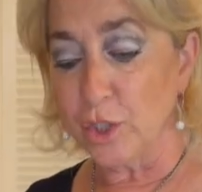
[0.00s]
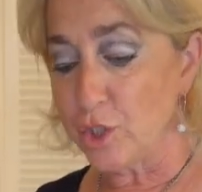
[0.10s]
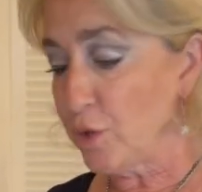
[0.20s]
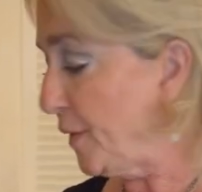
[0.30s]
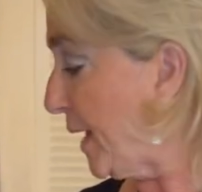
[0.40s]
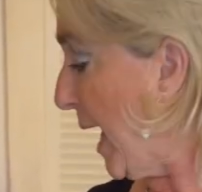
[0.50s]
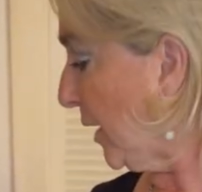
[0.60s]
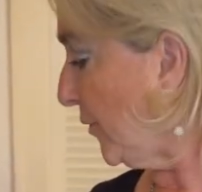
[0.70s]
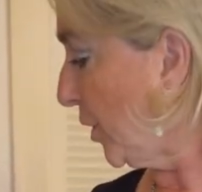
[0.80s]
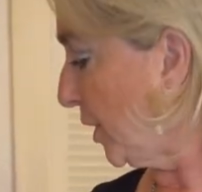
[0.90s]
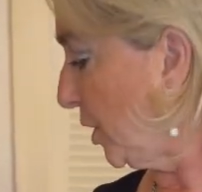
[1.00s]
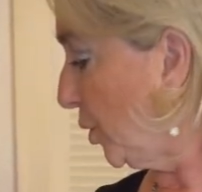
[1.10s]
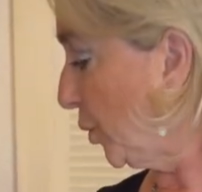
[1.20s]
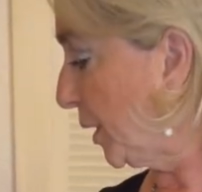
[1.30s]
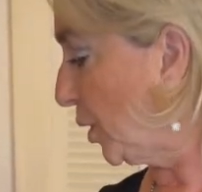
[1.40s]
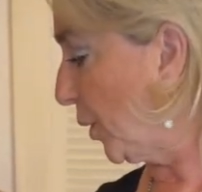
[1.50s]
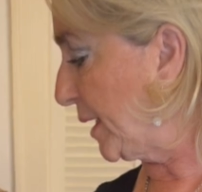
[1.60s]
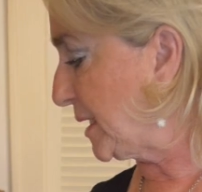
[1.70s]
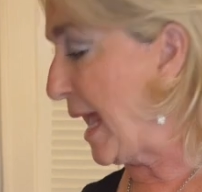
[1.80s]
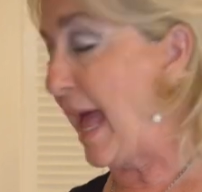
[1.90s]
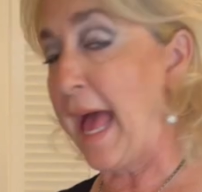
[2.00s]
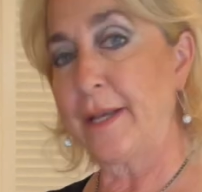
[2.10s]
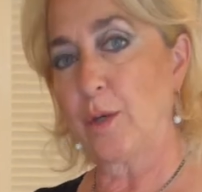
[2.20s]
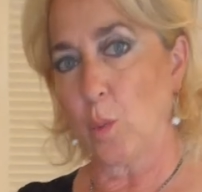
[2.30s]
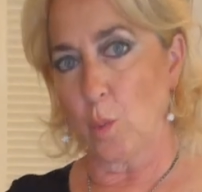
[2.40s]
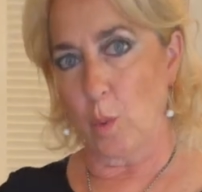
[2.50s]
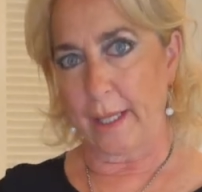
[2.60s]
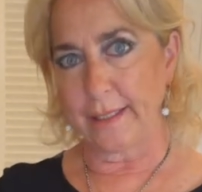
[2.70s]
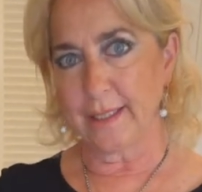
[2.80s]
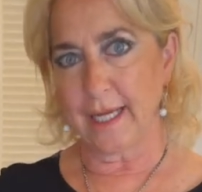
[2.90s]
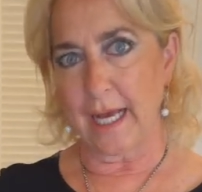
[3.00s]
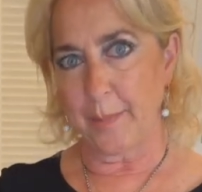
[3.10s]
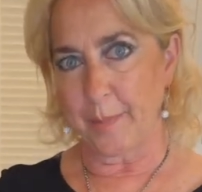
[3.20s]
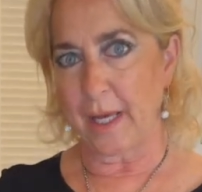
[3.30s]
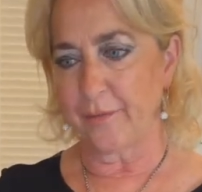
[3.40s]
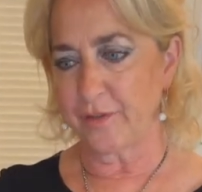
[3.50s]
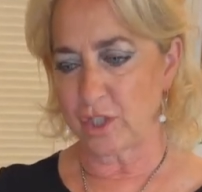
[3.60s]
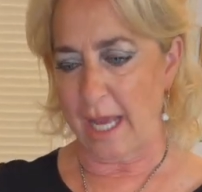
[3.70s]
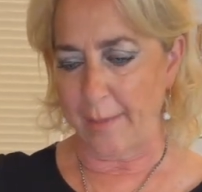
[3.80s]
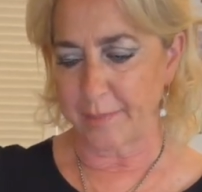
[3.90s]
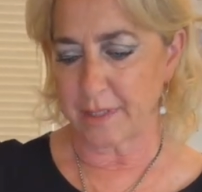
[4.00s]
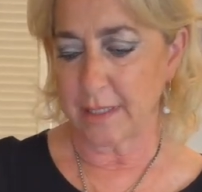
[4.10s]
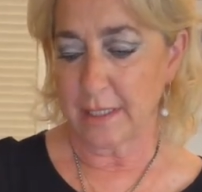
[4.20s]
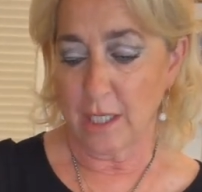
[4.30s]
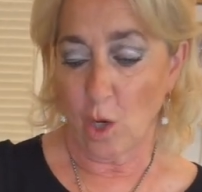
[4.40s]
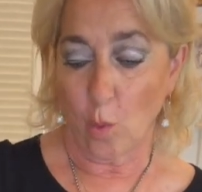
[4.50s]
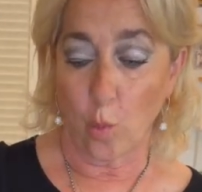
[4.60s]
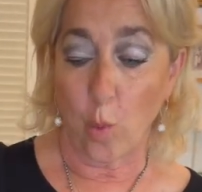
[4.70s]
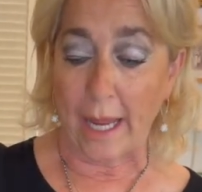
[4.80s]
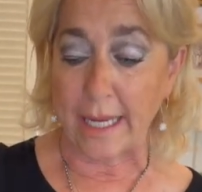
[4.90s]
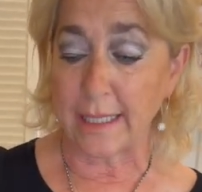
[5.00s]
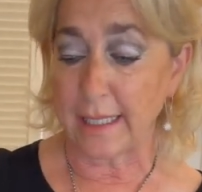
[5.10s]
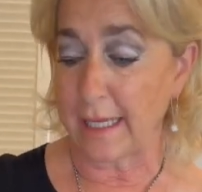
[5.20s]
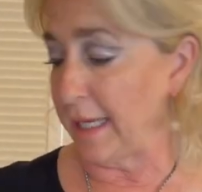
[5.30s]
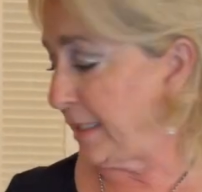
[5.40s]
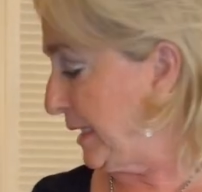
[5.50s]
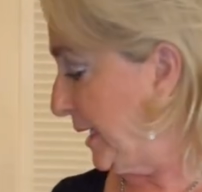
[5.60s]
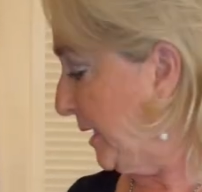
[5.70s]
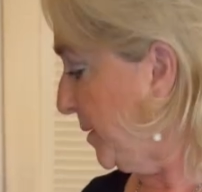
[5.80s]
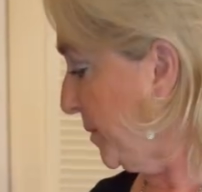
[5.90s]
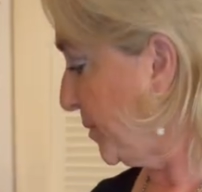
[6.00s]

To the olive oil, we're going to add 1 cup of chopped white onion,